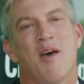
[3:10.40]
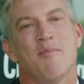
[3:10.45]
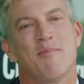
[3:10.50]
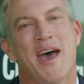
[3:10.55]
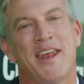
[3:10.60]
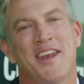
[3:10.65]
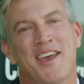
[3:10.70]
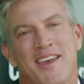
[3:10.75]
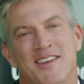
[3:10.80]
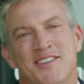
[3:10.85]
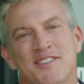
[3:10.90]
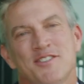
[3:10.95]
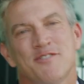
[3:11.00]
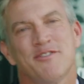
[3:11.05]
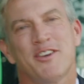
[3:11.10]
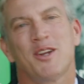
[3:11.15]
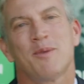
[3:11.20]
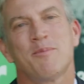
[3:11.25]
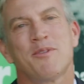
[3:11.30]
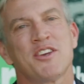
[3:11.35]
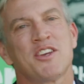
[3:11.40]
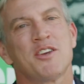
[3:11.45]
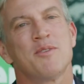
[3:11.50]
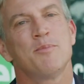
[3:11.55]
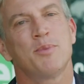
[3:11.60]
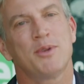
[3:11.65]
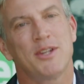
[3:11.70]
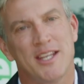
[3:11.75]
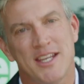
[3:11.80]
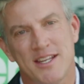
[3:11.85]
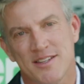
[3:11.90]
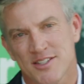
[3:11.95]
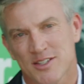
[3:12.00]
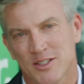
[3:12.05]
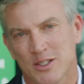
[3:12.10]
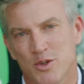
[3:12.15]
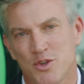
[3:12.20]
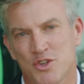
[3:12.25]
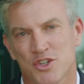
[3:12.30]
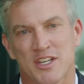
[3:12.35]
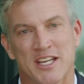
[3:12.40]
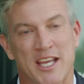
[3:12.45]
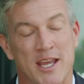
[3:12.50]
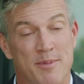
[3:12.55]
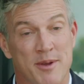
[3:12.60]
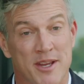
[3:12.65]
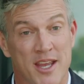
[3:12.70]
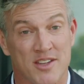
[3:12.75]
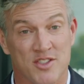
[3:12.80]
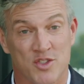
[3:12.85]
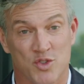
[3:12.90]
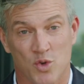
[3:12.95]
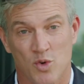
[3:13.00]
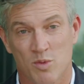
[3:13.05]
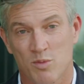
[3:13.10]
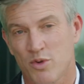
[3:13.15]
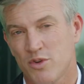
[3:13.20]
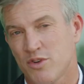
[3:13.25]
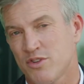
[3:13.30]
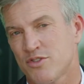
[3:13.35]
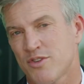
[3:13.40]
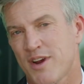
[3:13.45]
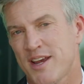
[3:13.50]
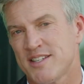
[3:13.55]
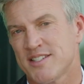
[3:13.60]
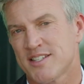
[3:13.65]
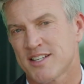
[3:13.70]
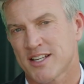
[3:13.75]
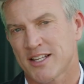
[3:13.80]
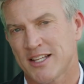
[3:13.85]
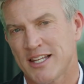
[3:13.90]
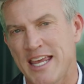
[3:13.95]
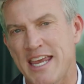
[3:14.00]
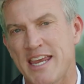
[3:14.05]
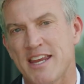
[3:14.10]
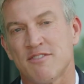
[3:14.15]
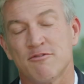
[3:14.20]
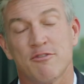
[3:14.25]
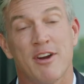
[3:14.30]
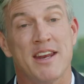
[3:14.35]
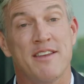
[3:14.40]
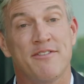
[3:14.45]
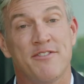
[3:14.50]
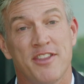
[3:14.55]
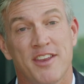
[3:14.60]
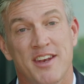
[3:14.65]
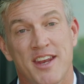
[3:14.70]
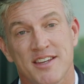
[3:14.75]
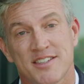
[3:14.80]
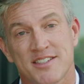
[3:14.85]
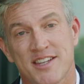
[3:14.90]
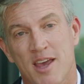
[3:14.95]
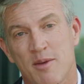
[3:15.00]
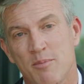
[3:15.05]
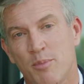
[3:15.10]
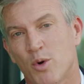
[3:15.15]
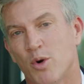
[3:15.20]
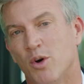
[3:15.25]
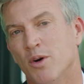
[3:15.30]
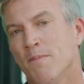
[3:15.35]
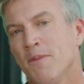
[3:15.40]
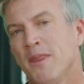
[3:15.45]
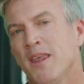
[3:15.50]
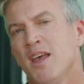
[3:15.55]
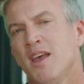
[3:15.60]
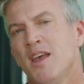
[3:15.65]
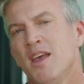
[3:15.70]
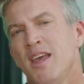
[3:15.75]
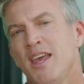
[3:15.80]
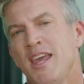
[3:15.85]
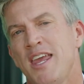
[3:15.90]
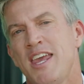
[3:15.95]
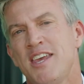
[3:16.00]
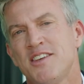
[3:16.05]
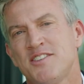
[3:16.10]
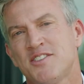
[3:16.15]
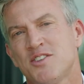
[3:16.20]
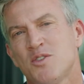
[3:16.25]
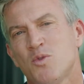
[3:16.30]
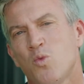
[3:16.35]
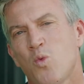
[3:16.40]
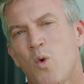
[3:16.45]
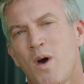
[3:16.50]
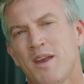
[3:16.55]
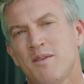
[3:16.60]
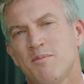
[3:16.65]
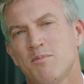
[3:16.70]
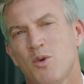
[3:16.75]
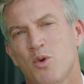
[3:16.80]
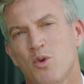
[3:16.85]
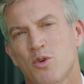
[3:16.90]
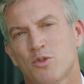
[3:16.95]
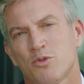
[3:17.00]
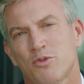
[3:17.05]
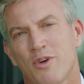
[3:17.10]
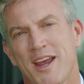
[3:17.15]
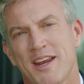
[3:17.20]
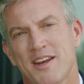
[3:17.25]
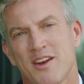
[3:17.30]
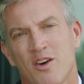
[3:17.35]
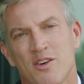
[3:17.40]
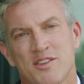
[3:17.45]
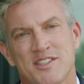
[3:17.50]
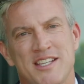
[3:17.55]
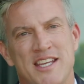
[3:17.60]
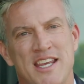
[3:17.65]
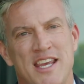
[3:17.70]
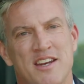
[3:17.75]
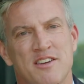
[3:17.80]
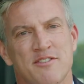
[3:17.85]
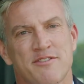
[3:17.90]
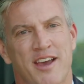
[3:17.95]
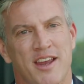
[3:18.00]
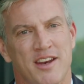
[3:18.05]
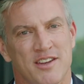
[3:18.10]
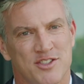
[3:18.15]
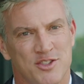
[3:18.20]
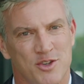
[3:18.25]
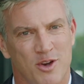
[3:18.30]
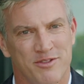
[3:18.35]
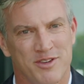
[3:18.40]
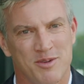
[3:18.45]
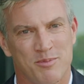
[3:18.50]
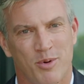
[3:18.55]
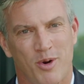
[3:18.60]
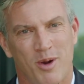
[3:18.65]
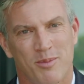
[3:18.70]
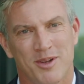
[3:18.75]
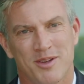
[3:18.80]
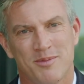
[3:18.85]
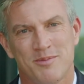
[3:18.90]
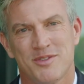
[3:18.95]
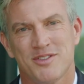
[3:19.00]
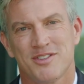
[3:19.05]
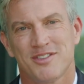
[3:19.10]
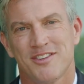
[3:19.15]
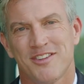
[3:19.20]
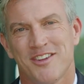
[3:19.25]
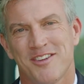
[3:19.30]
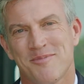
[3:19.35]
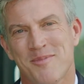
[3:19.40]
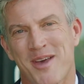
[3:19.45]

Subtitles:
Matter has developed the complete solution, keeping our stormwater drains clean, ready for the next downpour. Here's to one more great Aussie innovator solving problems that